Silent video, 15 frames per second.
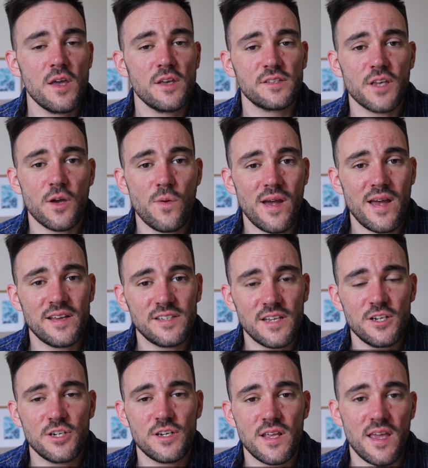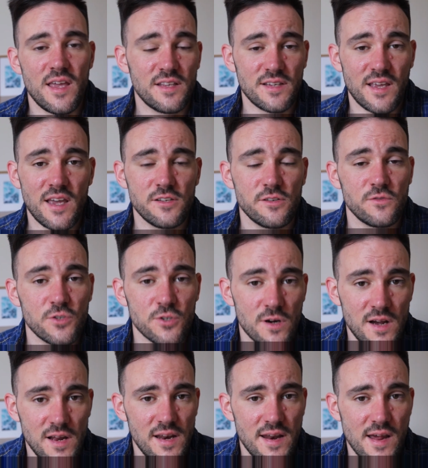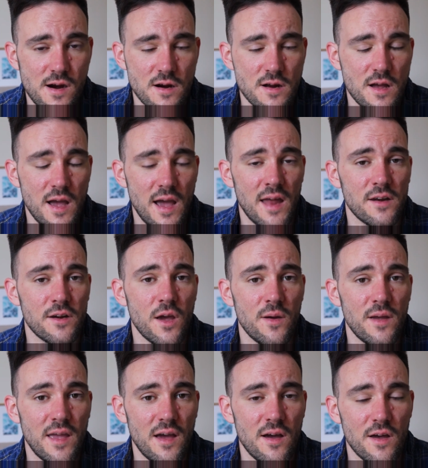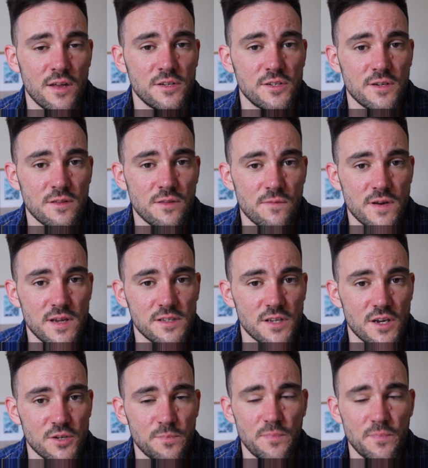So essentially it's a case of trial and error and going out and doing the research.